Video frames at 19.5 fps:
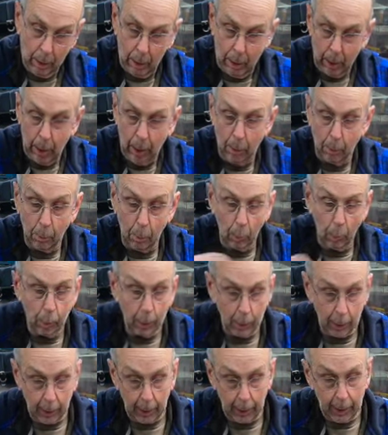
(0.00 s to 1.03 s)
on both
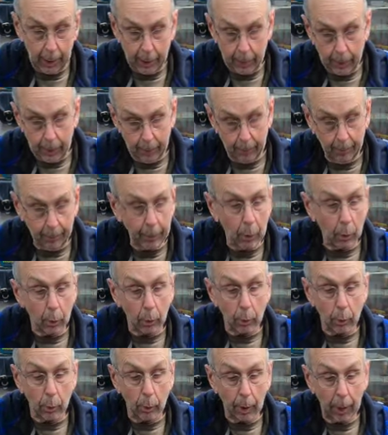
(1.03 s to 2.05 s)
sides. You'll
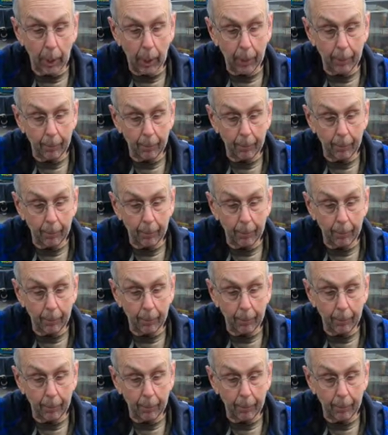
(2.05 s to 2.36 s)
do that.